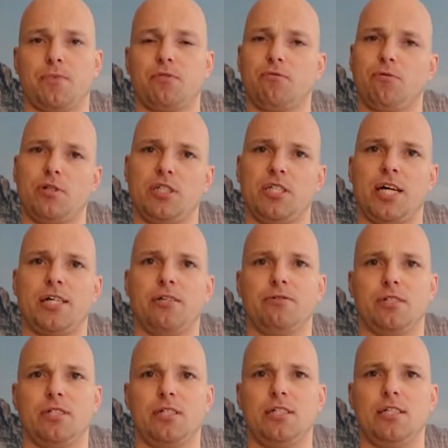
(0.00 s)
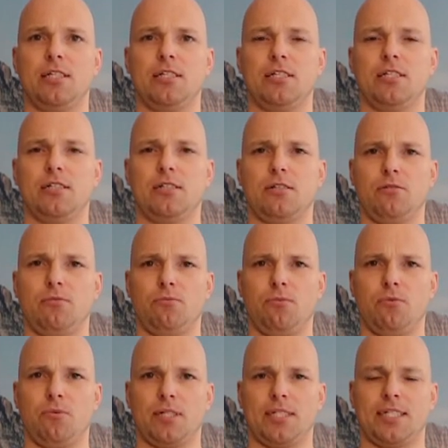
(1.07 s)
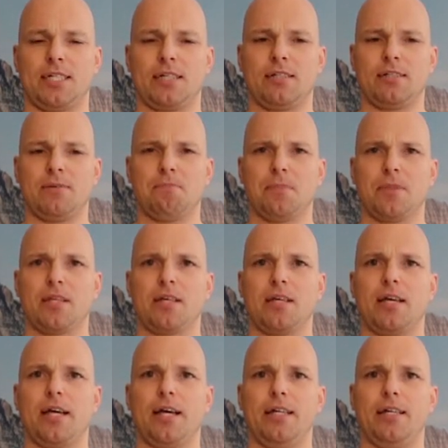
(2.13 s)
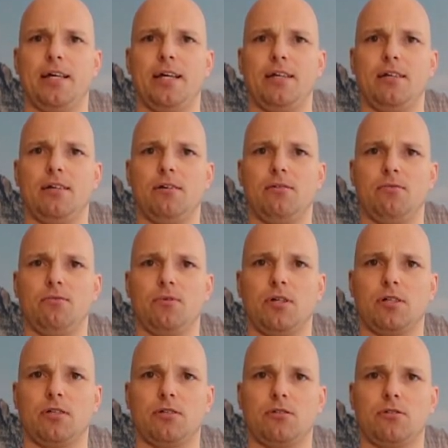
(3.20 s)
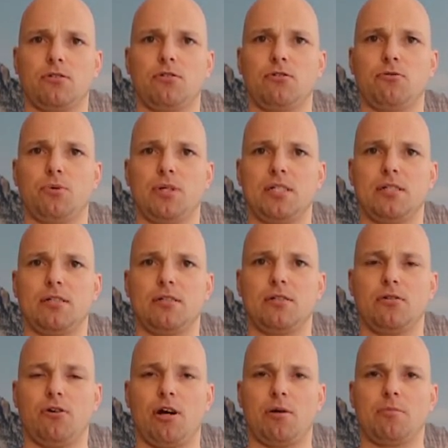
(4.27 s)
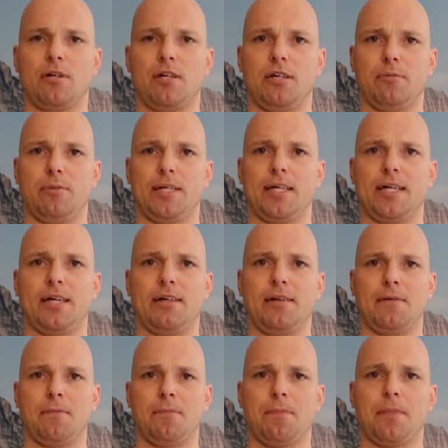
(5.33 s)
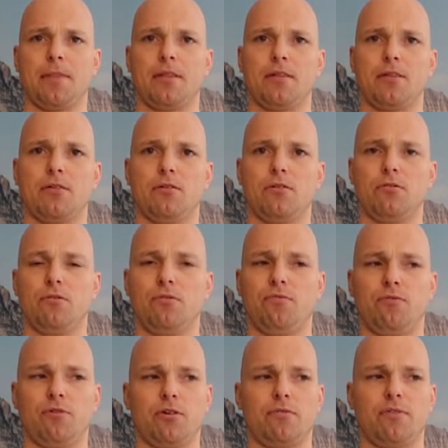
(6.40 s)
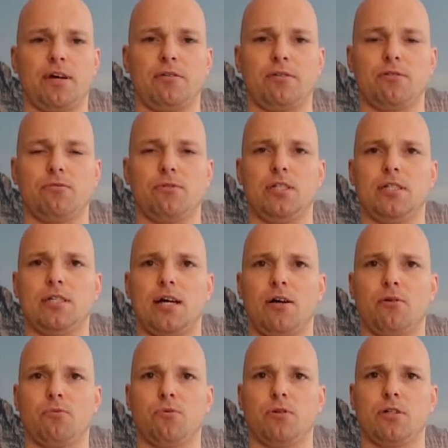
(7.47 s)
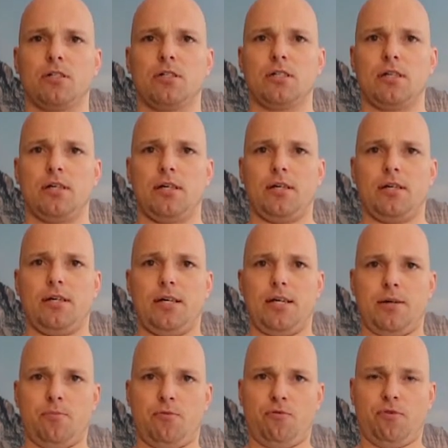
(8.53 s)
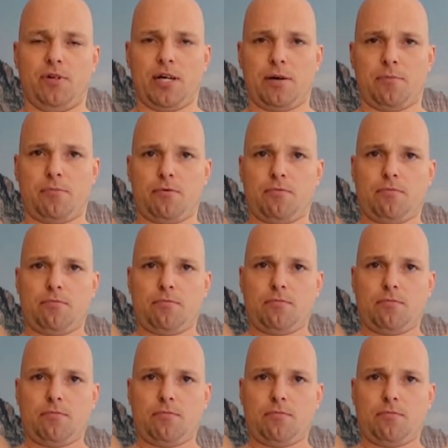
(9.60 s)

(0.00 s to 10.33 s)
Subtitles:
From the side you will see it easier, so in 1 second. And then we're going to twist your arms a little bit again to 45 degrees outwards and move it up.